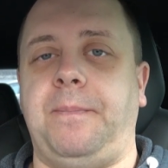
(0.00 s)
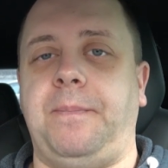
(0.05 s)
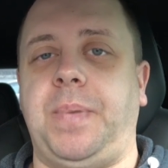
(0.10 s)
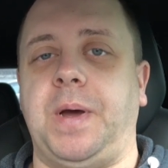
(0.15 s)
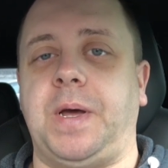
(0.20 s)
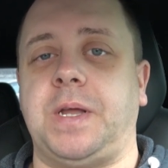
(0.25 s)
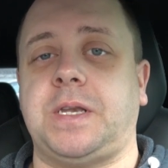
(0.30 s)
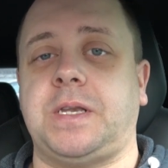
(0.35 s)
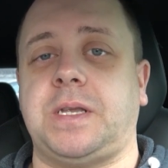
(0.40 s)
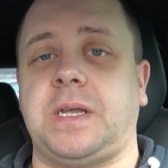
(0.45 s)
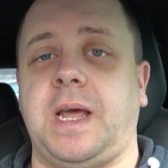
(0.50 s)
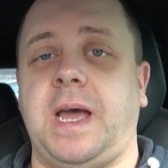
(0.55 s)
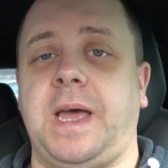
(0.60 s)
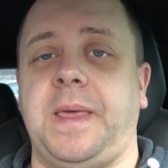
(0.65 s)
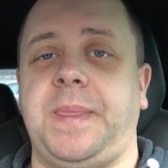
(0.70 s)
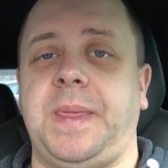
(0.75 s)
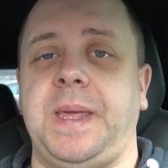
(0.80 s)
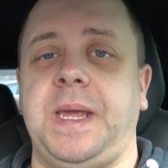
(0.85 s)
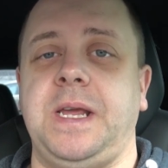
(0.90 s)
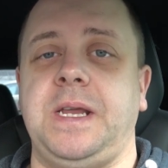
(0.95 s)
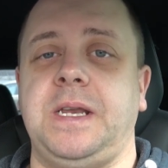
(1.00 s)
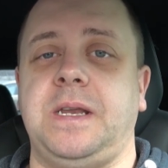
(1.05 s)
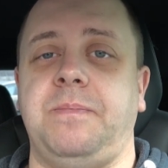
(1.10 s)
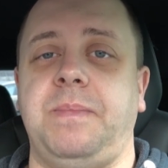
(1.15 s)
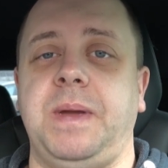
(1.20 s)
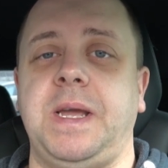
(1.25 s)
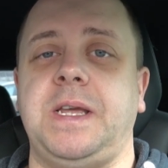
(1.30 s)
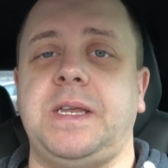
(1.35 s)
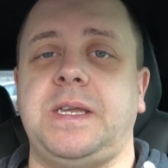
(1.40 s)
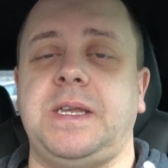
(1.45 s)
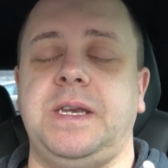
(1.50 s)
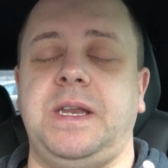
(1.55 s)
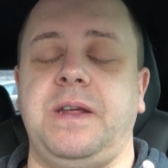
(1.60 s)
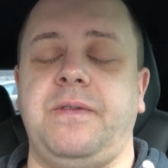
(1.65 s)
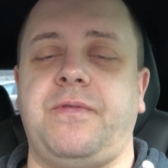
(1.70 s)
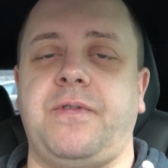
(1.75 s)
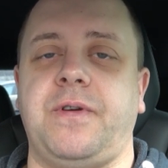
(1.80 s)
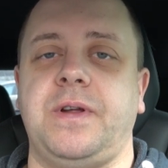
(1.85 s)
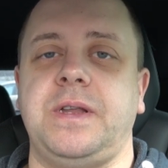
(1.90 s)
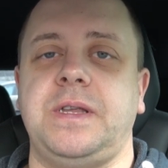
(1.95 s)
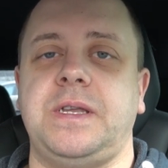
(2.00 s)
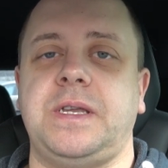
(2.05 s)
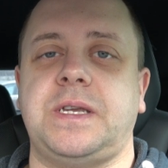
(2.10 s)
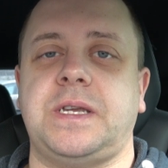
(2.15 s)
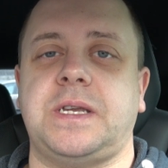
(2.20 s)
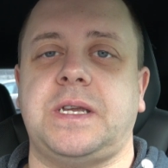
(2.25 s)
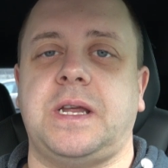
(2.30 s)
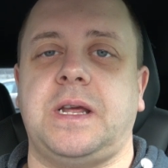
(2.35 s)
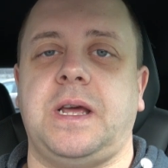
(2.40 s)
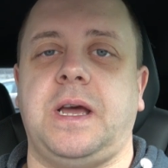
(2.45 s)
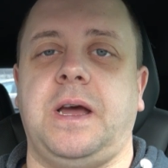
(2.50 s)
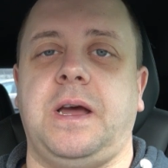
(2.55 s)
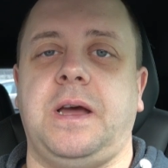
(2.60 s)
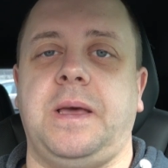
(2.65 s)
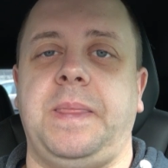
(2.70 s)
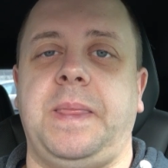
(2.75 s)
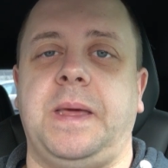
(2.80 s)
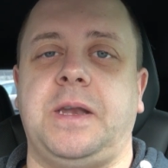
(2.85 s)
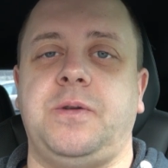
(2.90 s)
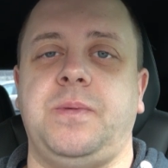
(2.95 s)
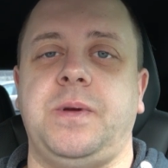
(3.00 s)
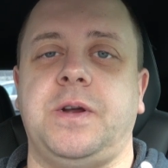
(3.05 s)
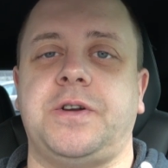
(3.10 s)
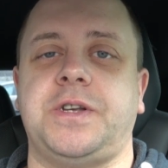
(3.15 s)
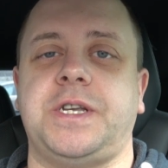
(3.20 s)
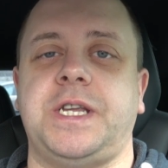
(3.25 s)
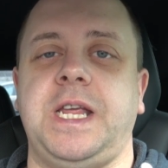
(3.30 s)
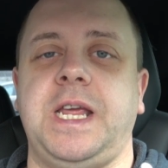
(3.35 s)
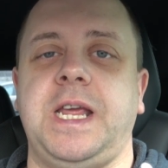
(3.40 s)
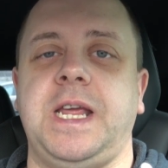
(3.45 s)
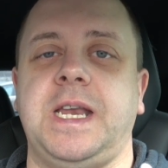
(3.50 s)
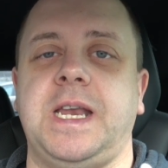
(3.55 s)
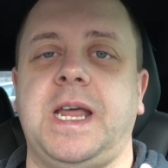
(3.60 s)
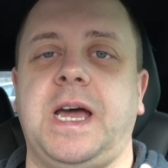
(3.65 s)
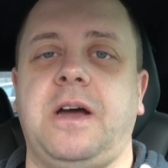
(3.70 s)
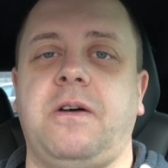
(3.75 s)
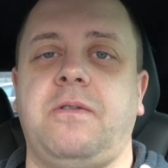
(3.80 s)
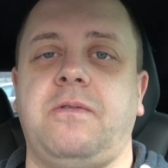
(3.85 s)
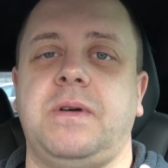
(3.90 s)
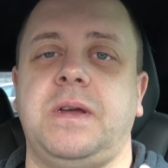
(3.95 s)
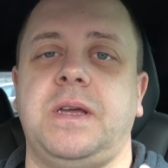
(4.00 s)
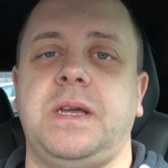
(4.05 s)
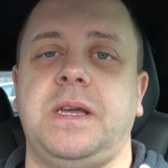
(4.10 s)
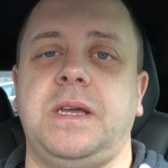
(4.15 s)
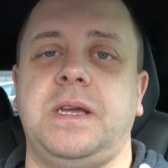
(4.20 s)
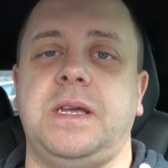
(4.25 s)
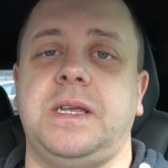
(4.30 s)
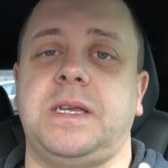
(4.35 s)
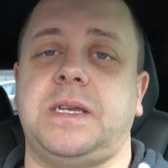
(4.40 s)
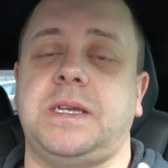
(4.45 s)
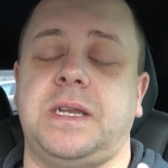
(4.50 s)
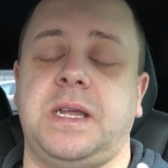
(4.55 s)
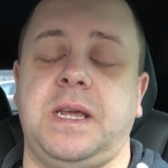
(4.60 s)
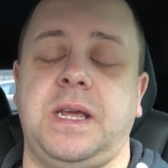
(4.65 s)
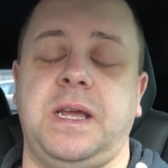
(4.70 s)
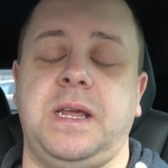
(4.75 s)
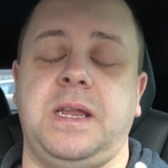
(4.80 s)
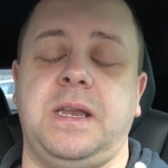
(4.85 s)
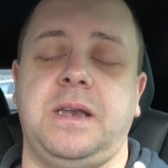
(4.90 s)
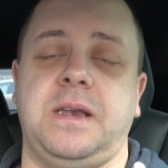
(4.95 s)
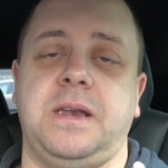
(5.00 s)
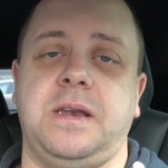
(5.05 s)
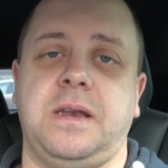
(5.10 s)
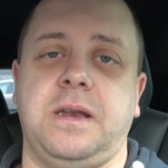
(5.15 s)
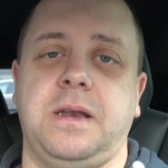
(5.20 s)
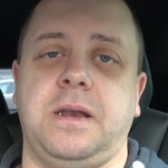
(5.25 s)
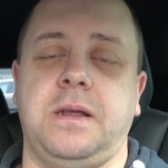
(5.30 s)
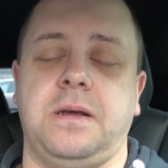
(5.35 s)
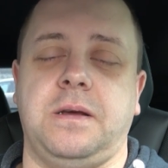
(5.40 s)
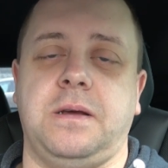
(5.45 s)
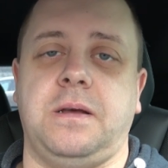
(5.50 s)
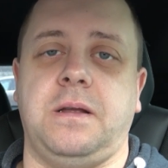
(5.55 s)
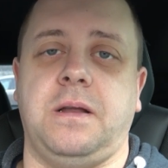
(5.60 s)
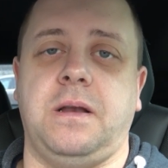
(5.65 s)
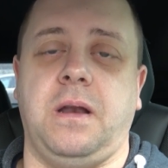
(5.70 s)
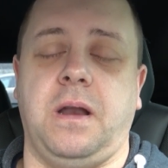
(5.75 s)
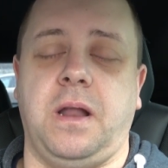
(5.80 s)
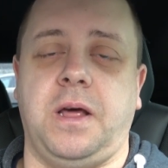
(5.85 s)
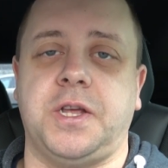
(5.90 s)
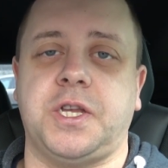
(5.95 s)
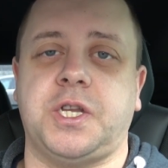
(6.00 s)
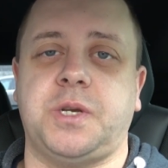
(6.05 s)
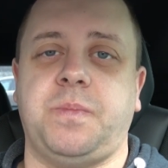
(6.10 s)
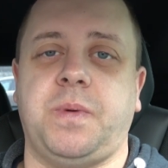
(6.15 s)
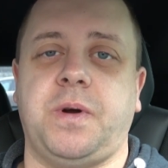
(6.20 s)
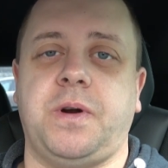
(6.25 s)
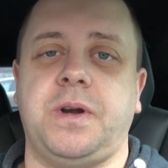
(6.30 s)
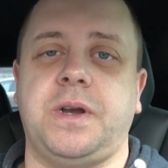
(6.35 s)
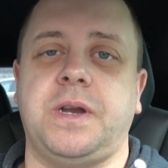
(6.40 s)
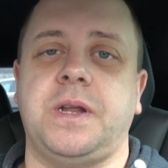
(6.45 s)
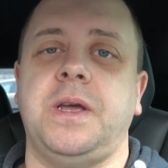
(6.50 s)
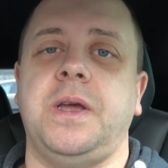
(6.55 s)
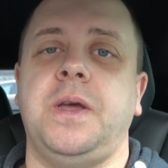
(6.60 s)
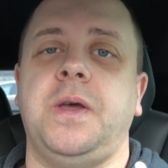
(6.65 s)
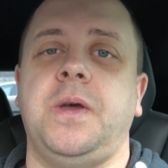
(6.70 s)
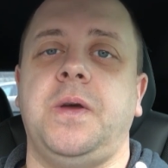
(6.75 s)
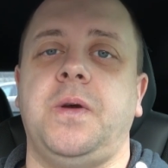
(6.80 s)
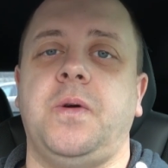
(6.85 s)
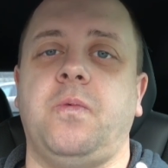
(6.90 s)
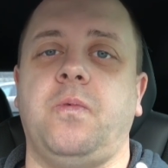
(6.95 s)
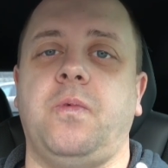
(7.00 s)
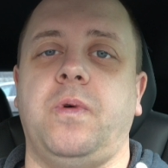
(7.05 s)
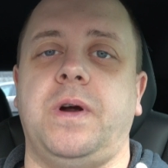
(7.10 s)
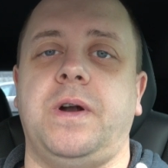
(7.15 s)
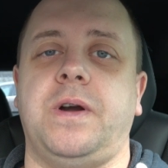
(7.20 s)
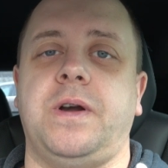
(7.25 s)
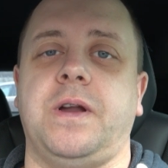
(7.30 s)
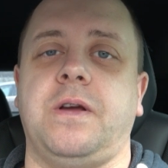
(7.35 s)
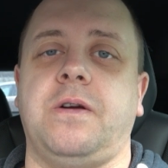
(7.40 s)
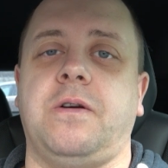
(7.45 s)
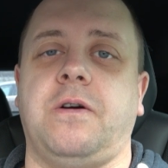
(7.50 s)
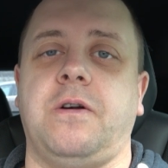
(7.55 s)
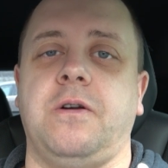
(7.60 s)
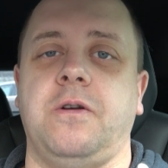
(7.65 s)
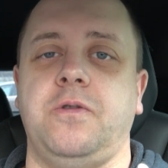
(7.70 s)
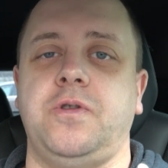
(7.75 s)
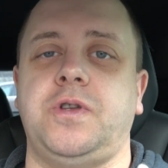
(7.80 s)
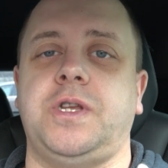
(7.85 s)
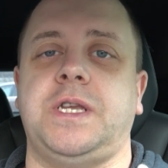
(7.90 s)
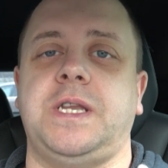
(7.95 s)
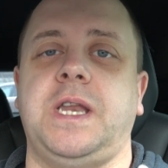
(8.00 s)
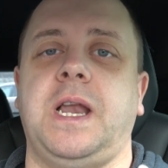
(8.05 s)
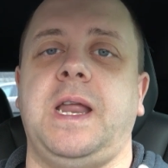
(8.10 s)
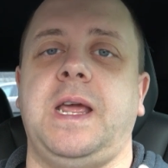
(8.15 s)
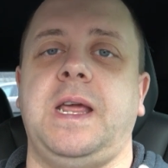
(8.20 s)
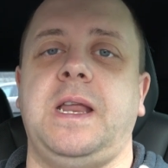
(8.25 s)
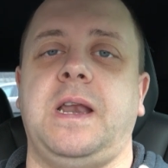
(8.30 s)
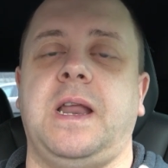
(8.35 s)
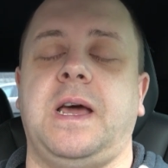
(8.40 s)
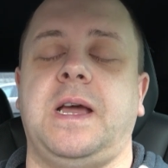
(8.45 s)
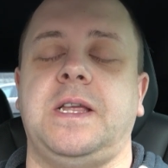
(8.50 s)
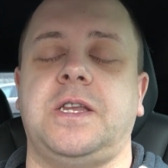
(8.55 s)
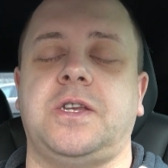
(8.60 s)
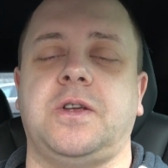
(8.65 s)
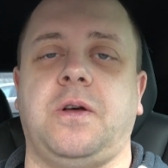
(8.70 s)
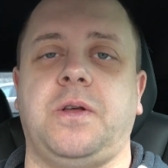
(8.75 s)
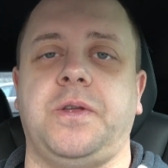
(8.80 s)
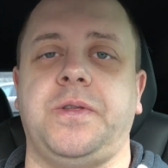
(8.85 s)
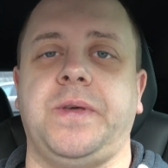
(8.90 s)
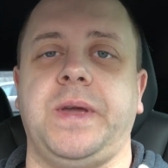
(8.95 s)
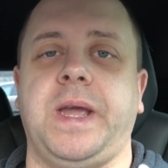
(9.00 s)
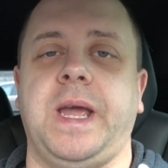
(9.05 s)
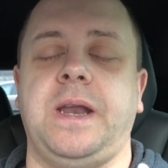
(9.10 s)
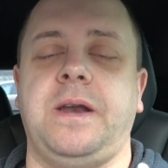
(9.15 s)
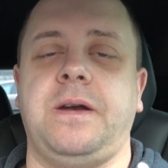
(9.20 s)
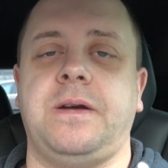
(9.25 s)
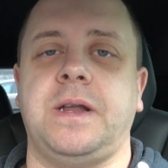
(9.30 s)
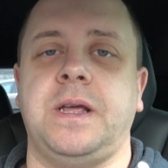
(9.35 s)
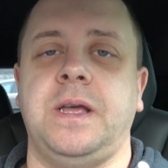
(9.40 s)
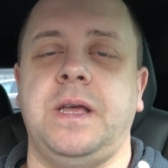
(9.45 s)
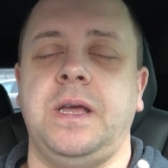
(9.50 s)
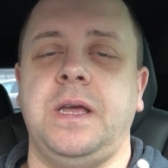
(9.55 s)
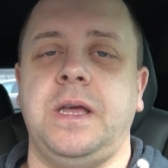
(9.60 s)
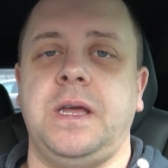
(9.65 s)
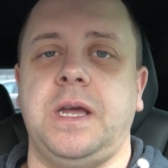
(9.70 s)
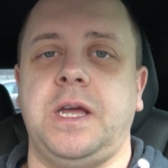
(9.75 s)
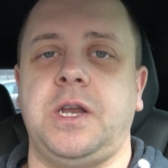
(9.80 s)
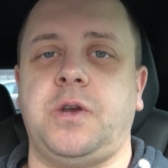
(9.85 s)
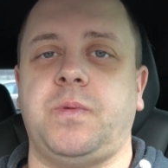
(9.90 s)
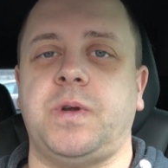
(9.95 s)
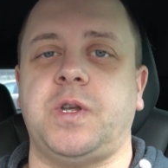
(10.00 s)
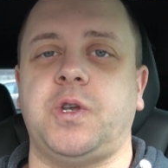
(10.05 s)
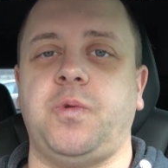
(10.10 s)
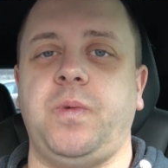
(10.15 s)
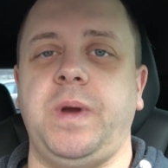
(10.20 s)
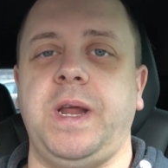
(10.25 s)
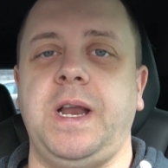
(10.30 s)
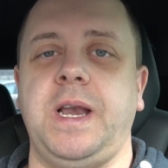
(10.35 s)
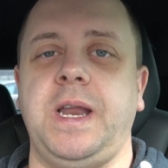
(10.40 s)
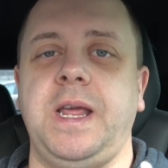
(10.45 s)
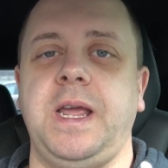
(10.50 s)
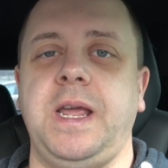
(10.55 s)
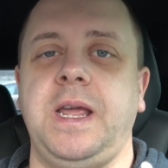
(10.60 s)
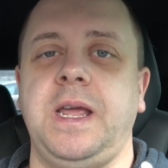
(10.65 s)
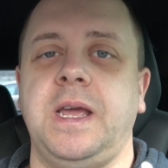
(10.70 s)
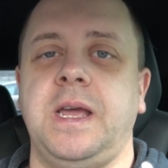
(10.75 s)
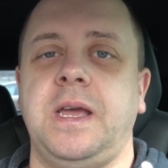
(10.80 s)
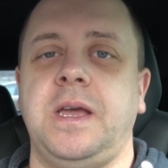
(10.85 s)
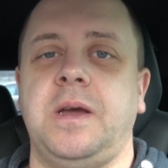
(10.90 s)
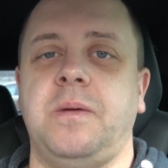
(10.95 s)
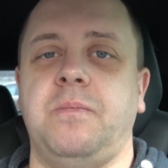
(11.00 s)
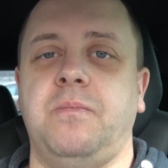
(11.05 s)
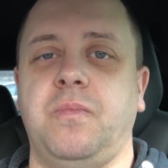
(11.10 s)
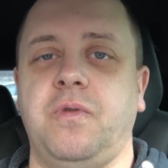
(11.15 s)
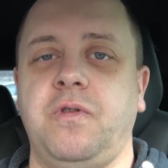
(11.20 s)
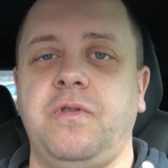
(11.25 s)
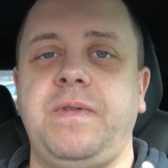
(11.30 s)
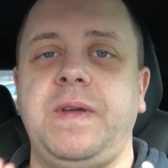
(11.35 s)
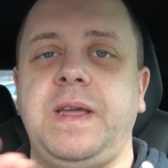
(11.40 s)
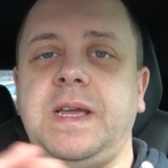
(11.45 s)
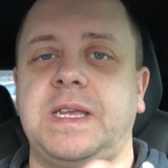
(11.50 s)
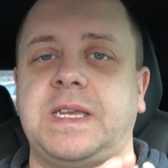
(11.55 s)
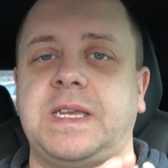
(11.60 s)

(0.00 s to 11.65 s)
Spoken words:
But I think the biggest difference that we are seeing now is in the last part, where the car loses the lane lines altogether. It was really moving